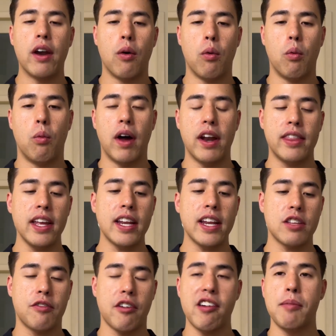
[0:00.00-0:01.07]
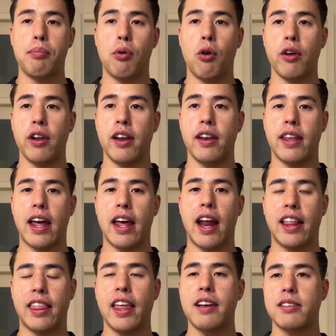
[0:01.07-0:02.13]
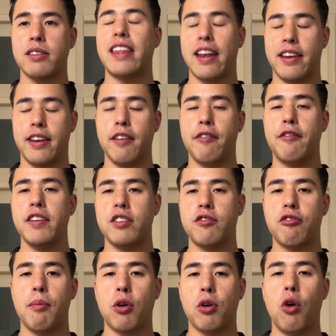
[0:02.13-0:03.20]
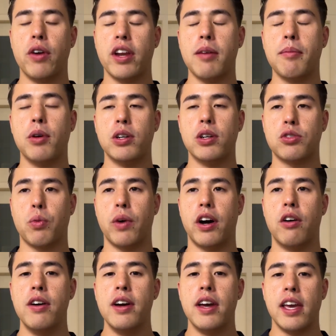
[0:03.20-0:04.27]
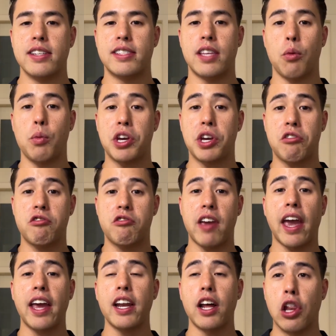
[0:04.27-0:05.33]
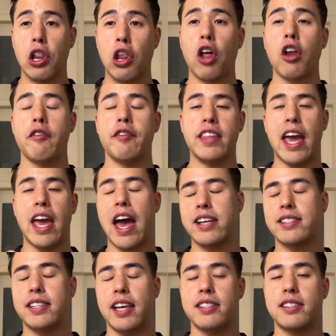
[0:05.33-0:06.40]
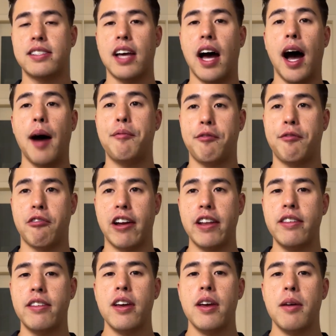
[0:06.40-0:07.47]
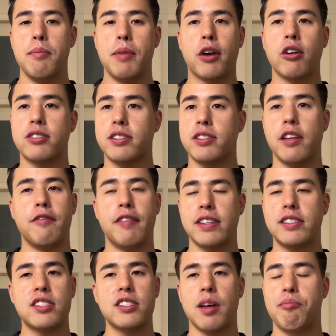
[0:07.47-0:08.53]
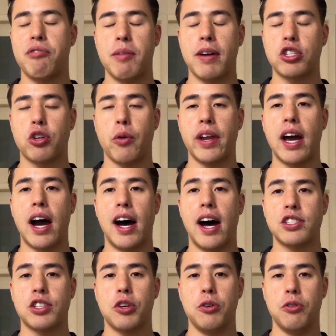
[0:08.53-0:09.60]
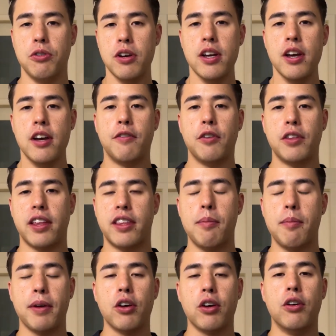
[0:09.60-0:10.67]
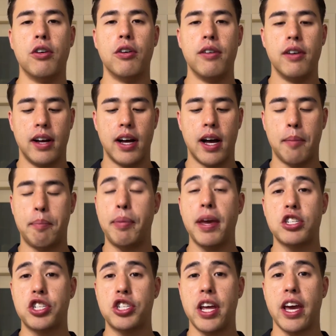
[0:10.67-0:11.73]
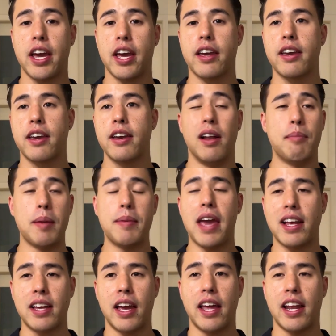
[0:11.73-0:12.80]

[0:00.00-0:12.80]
one thing that's very important that I think that differs from cold email as well is that we create a lot of the assets up front, because investors are pretty much going to ask you for the typical pitch deck, maybe an